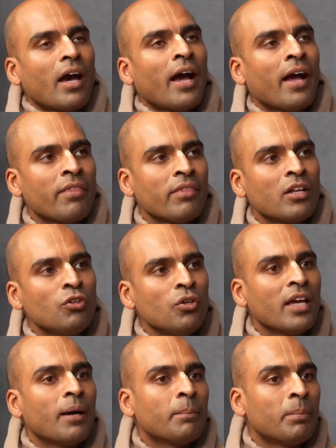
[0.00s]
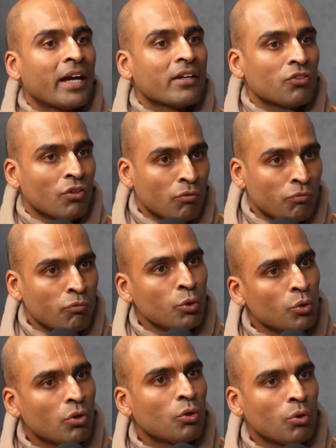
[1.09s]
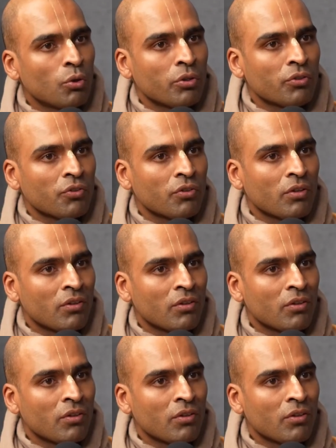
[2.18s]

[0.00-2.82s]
and then you get back to the root cause,